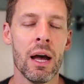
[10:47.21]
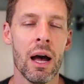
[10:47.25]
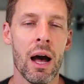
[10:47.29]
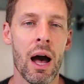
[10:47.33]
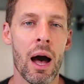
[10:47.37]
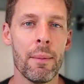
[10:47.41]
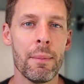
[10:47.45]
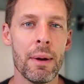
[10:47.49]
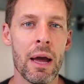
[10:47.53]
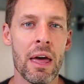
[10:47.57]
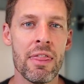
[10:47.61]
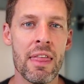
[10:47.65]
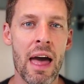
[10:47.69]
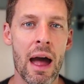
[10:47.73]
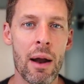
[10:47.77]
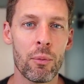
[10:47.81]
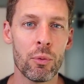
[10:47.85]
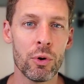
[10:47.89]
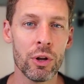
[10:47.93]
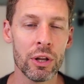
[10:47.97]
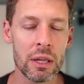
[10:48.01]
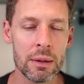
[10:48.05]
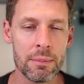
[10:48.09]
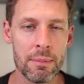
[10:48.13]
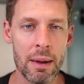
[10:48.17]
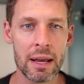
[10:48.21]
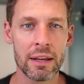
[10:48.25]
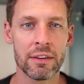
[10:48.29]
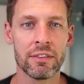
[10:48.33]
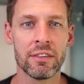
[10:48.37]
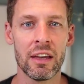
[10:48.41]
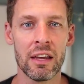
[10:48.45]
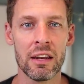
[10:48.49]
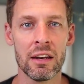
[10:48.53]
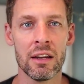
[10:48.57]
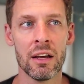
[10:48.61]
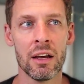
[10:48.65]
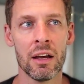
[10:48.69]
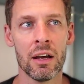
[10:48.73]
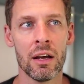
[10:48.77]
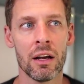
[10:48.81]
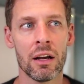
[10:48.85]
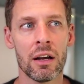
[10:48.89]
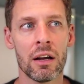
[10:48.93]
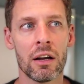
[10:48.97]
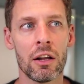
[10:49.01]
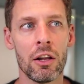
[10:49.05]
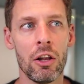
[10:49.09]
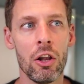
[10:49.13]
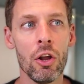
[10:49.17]
And that really makes it
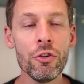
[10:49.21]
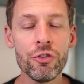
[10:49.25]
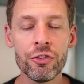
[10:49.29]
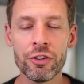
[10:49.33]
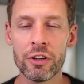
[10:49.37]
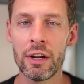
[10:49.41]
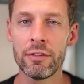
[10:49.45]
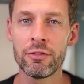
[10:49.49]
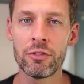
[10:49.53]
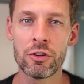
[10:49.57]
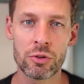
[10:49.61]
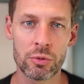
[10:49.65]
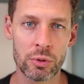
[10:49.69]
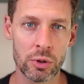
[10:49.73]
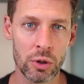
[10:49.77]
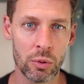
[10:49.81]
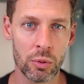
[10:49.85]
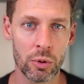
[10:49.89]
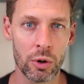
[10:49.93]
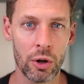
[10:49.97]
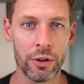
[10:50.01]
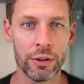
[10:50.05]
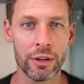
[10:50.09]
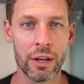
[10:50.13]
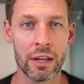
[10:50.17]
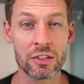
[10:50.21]
close enough to the real world.